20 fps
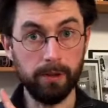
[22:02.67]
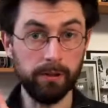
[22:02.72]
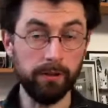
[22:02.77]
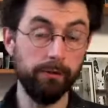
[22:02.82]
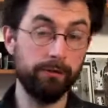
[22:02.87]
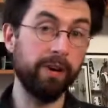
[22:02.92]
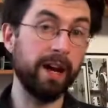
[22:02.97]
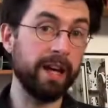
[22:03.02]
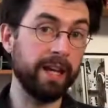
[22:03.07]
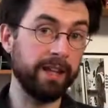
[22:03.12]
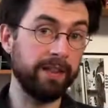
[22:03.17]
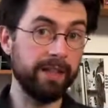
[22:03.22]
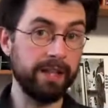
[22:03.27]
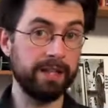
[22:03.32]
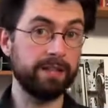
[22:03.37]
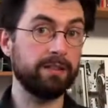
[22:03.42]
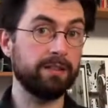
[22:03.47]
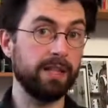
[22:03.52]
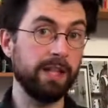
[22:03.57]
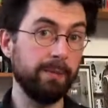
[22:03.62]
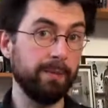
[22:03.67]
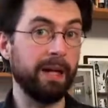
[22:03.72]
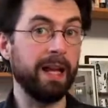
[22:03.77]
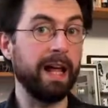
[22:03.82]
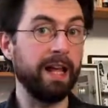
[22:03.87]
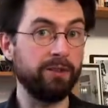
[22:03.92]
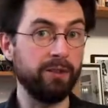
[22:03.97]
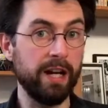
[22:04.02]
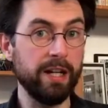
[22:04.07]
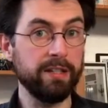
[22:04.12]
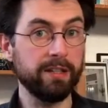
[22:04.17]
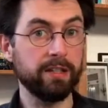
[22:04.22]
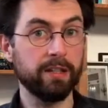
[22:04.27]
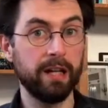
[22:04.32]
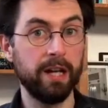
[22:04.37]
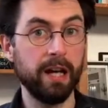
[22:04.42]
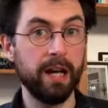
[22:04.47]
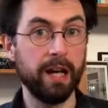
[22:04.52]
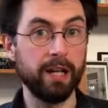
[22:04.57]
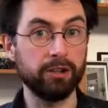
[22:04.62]
via this email address.
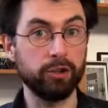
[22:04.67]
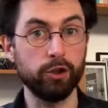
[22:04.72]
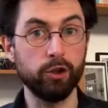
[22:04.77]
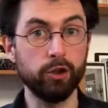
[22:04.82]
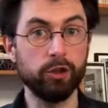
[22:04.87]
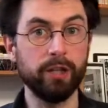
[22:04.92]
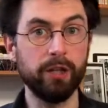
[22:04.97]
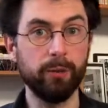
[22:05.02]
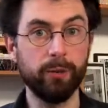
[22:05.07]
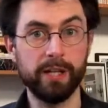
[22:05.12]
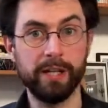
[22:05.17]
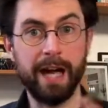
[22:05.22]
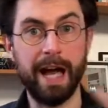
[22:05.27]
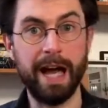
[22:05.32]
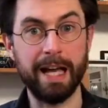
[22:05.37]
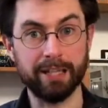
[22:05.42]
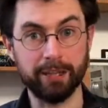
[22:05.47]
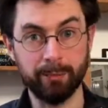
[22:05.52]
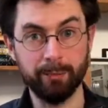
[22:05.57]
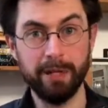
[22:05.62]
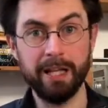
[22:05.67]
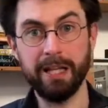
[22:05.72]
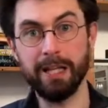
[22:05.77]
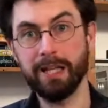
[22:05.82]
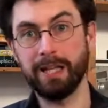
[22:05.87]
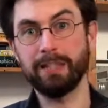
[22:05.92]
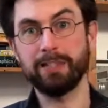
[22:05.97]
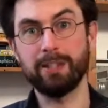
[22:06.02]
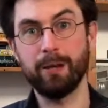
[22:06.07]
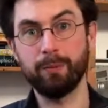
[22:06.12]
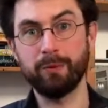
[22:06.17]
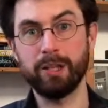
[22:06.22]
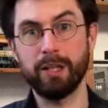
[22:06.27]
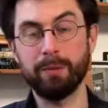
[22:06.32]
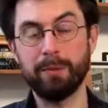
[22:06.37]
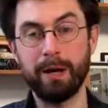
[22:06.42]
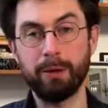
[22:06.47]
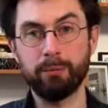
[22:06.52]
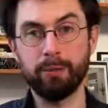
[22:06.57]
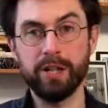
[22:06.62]
So usually when you ask me something
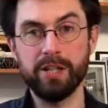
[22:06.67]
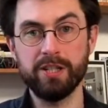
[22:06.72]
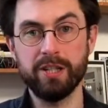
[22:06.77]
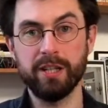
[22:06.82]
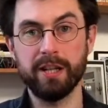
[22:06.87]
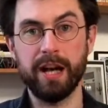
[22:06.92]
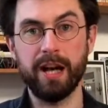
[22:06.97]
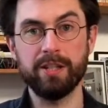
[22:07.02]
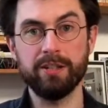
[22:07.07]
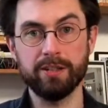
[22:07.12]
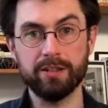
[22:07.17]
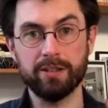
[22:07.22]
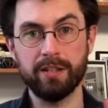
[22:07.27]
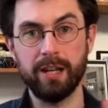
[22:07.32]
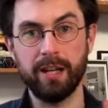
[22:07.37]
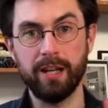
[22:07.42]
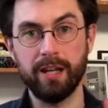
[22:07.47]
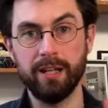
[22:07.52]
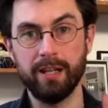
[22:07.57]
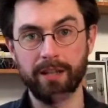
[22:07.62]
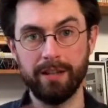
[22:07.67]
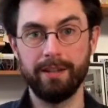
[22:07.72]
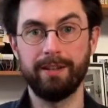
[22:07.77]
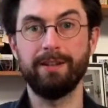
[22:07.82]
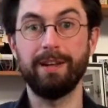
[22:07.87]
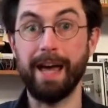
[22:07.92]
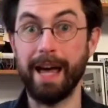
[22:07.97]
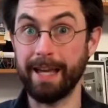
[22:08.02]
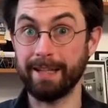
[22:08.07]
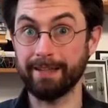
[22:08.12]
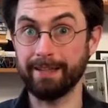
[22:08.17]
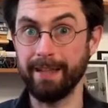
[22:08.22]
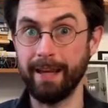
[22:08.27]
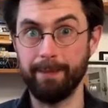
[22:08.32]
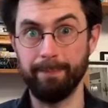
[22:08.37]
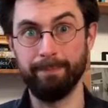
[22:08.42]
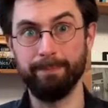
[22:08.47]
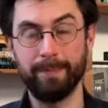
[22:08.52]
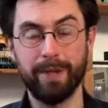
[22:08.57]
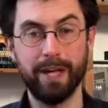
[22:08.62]
about bridging, I just say, ask them.
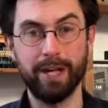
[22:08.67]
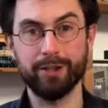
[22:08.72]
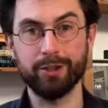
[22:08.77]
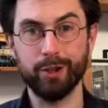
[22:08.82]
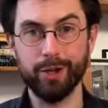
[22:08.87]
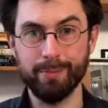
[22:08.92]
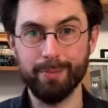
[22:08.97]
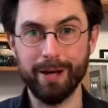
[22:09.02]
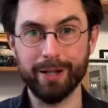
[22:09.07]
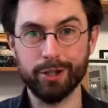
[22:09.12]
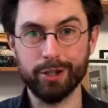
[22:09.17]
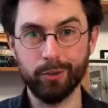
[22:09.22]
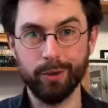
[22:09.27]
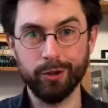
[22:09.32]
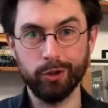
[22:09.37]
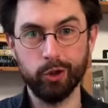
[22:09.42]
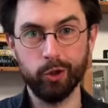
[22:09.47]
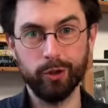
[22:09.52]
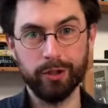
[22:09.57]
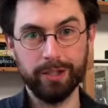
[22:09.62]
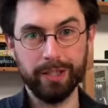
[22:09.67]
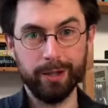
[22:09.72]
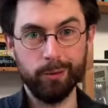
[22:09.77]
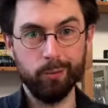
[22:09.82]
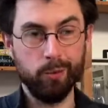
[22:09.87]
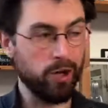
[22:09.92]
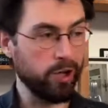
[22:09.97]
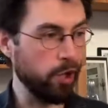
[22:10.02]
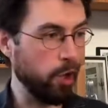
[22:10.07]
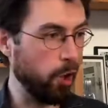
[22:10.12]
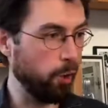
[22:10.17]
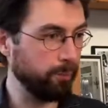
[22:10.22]
So you might as well do it in one go.